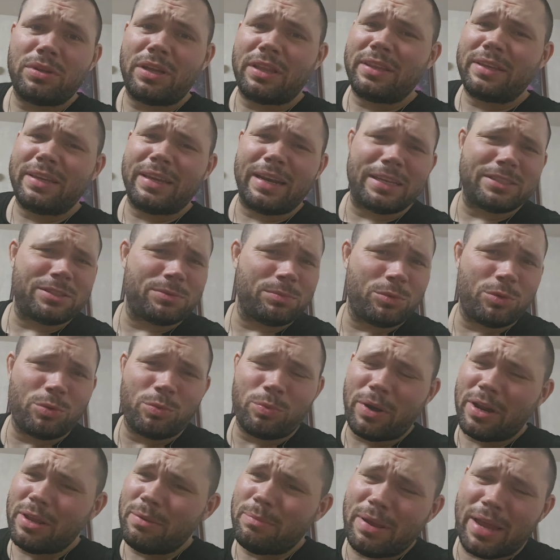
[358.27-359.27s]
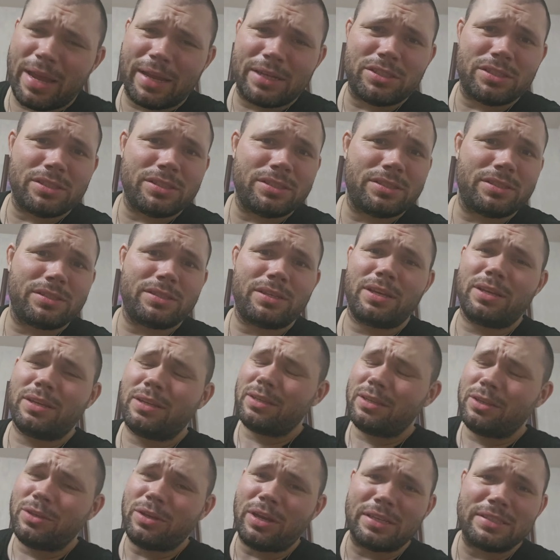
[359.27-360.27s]
I think it has some great matches.
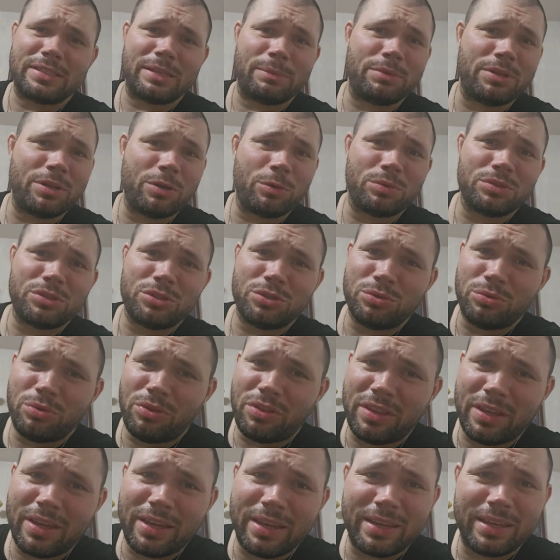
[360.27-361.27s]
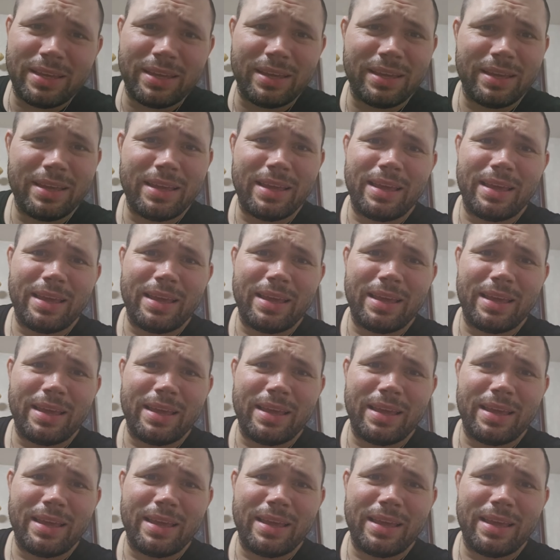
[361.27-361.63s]
You guys let me know what you think.